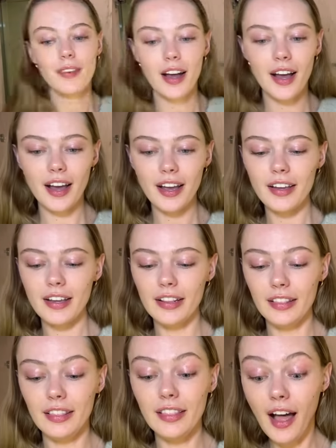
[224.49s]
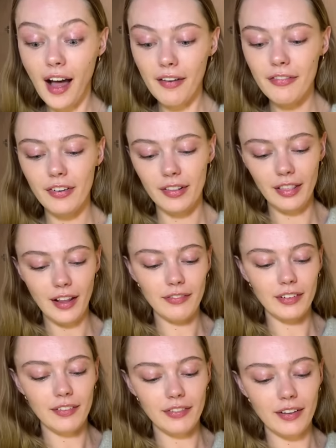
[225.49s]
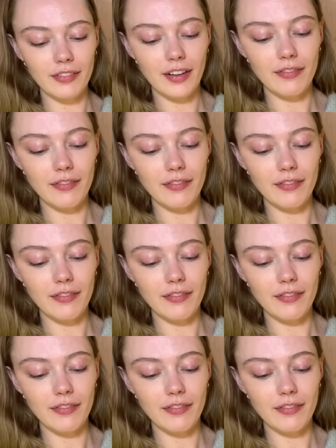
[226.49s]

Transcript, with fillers: I love, love, love, love,